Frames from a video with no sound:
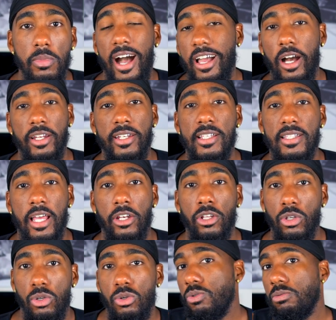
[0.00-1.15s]
I understand
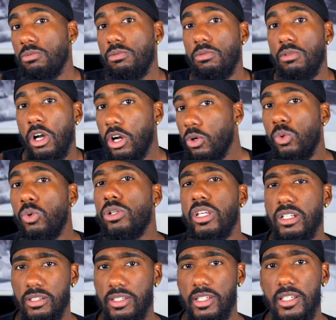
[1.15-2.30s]
who her
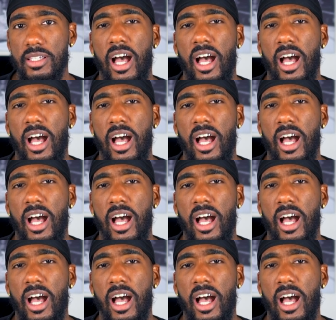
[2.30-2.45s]
audience is.